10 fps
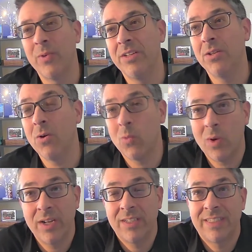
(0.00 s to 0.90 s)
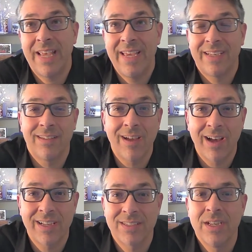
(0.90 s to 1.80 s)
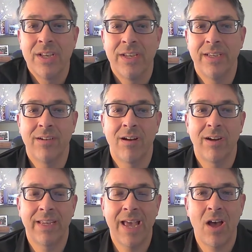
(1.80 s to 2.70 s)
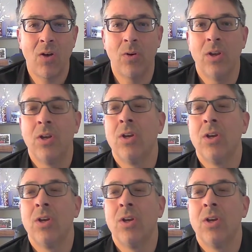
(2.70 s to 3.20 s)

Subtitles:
We don't want to take a loss in our account.